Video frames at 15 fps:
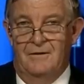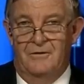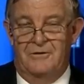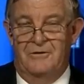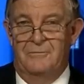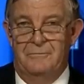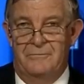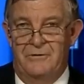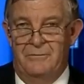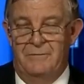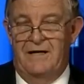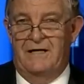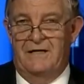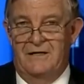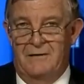Look,
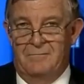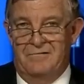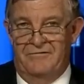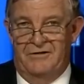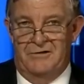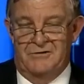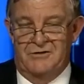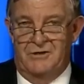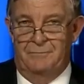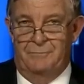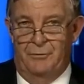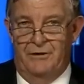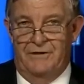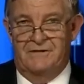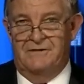you make a number of interesting
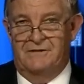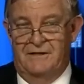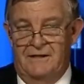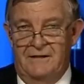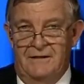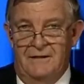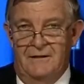points.